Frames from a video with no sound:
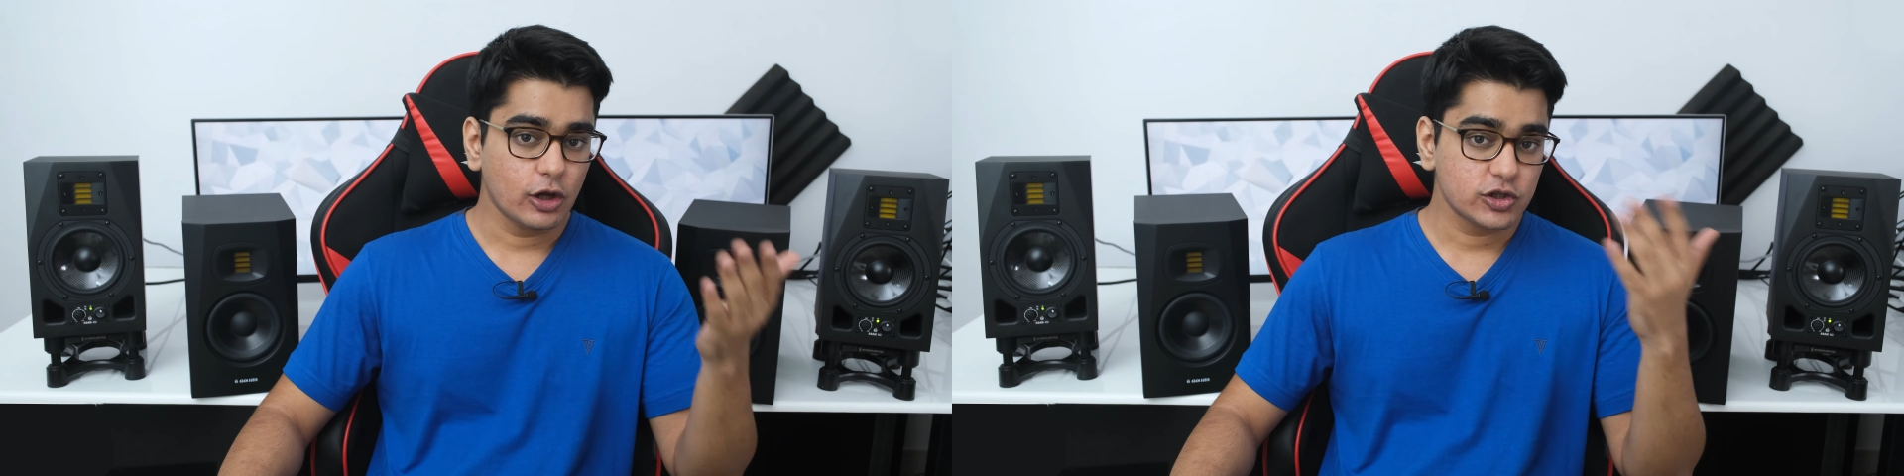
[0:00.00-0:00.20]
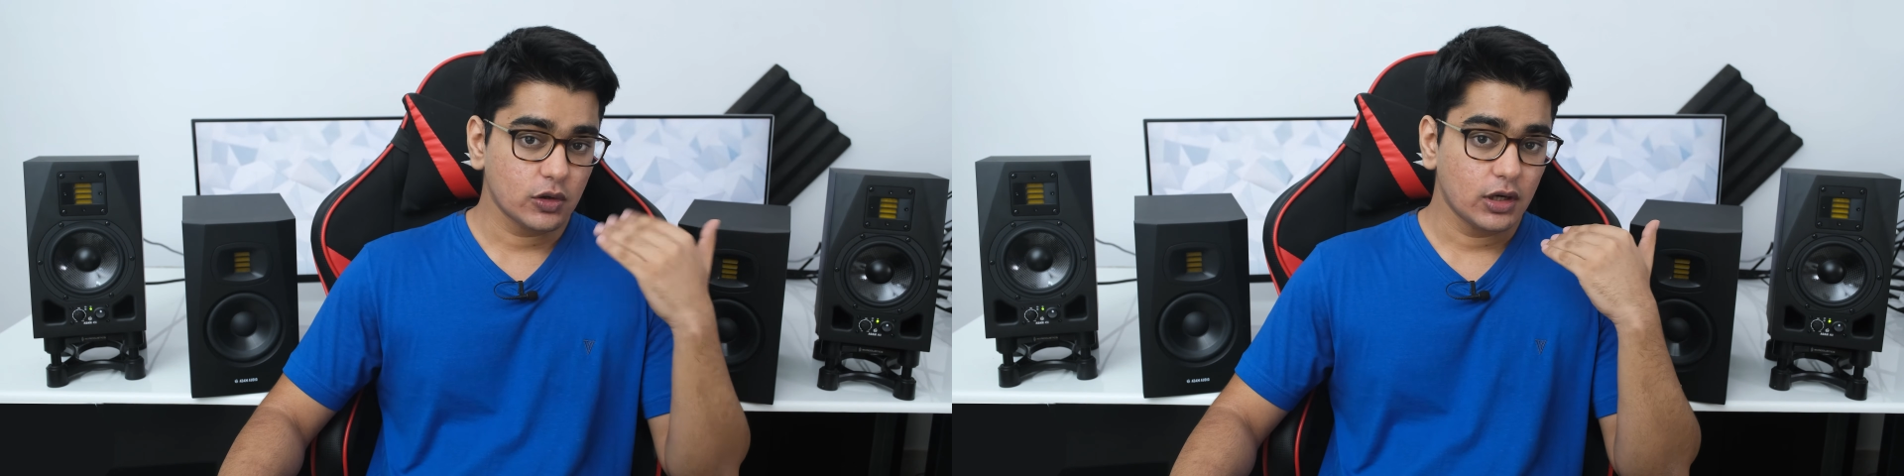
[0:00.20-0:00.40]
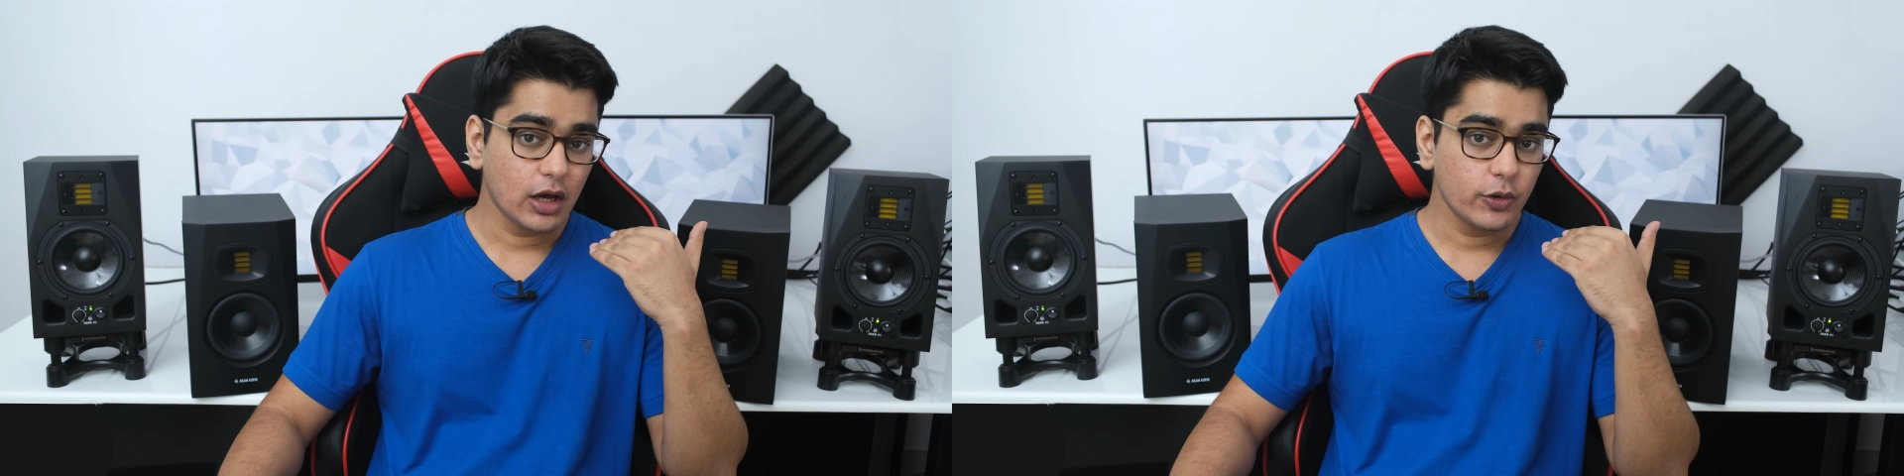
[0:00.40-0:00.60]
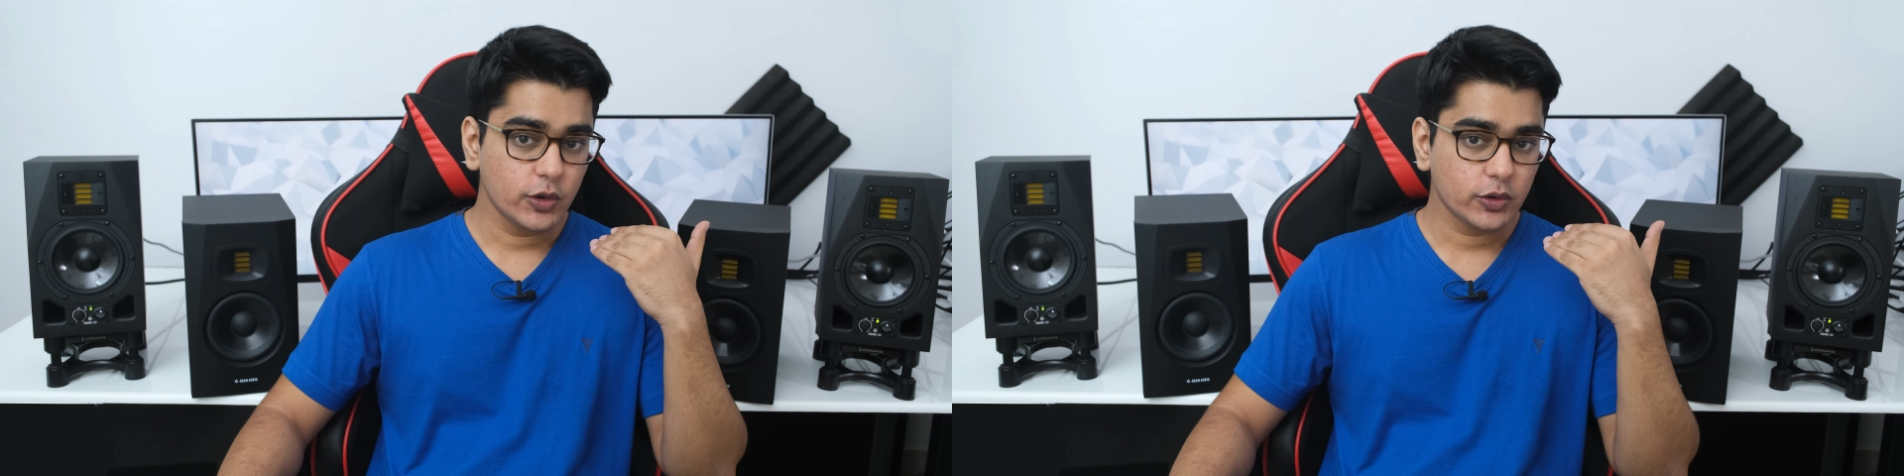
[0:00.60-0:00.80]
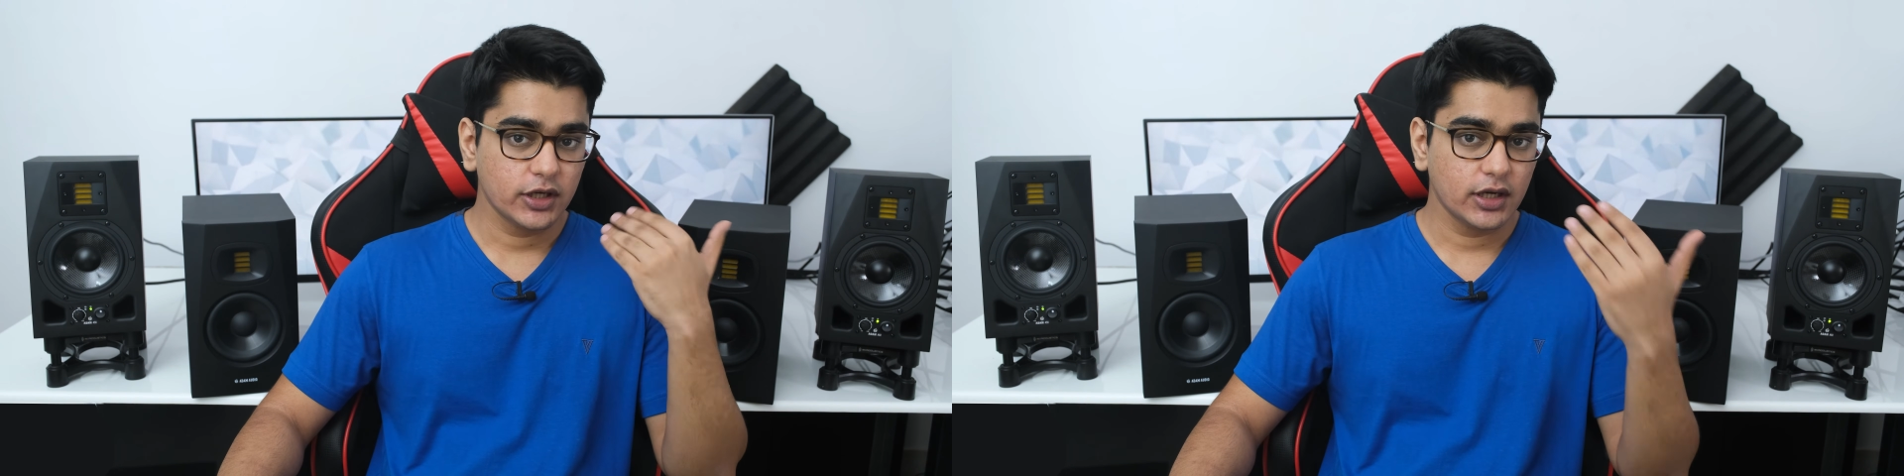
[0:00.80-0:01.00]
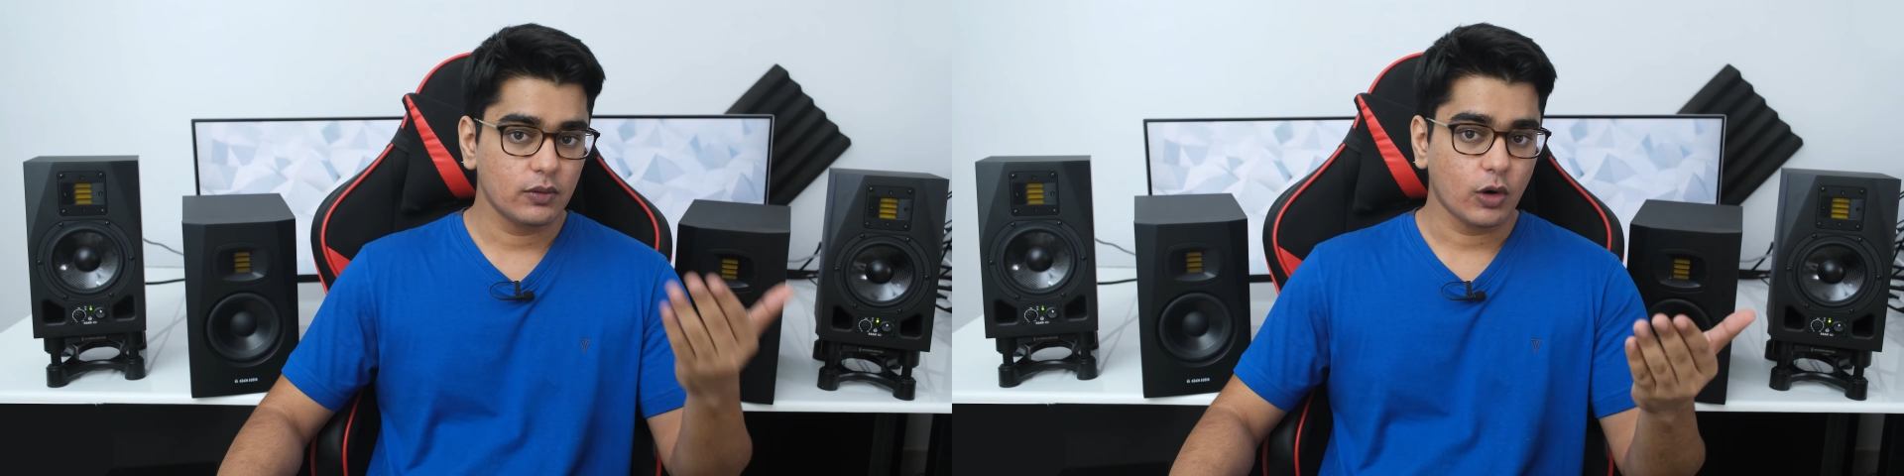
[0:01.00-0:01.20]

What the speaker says: also allow you to hear